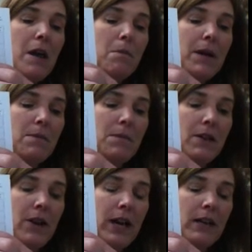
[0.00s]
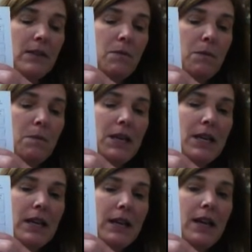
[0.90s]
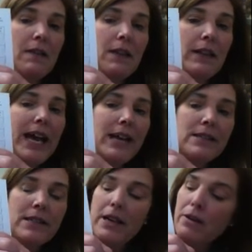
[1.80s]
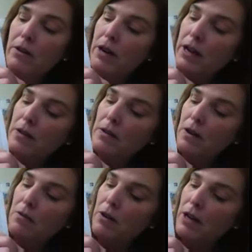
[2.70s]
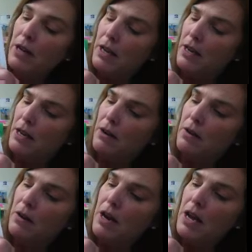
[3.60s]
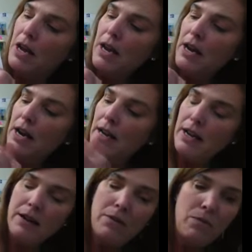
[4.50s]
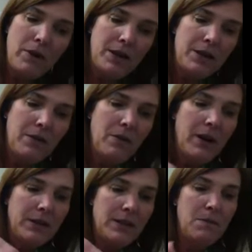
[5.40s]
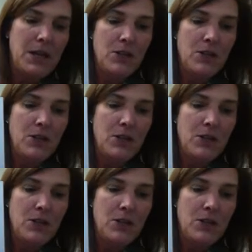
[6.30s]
my amino acid will be in. And the last letter is over here, and I kind of run it across and make